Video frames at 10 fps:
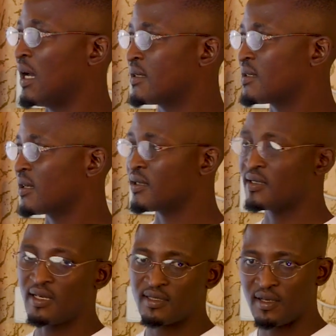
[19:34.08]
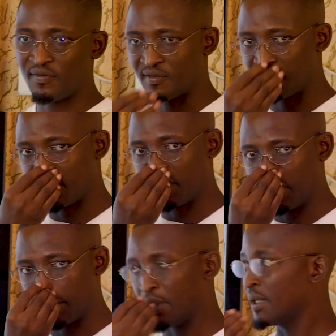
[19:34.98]
at 6s and 7s.
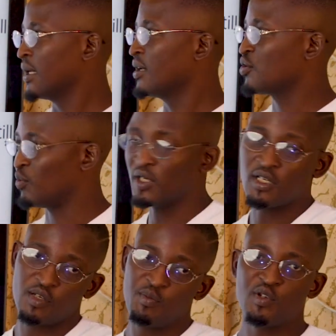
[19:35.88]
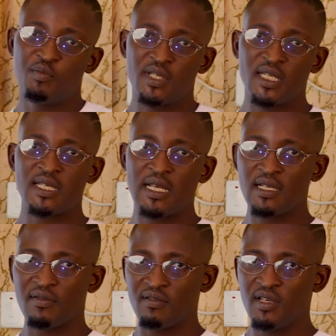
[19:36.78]
So what does it mean to be 6 and
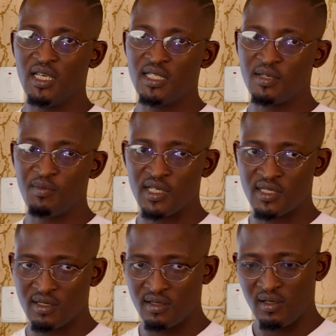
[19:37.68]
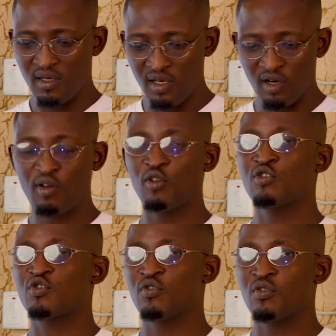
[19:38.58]
7? Intimate, in
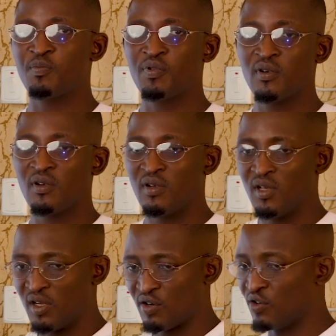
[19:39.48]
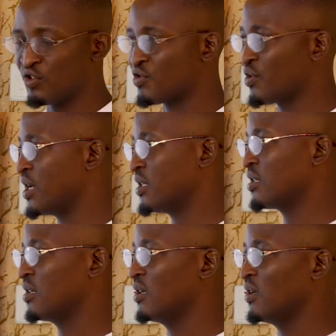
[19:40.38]
close group, in close
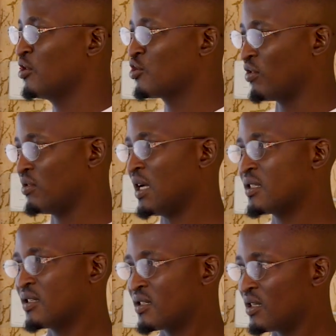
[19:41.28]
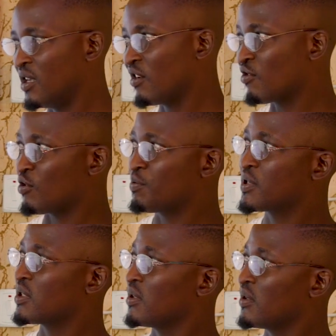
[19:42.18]
range. So that is in
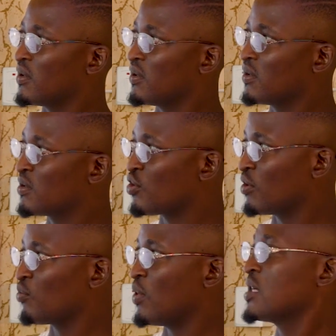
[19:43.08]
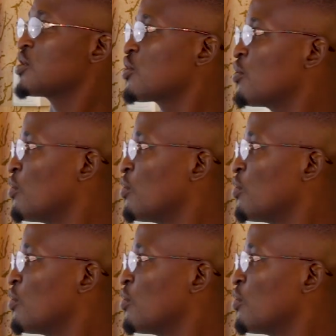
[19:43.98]
groups. So when the show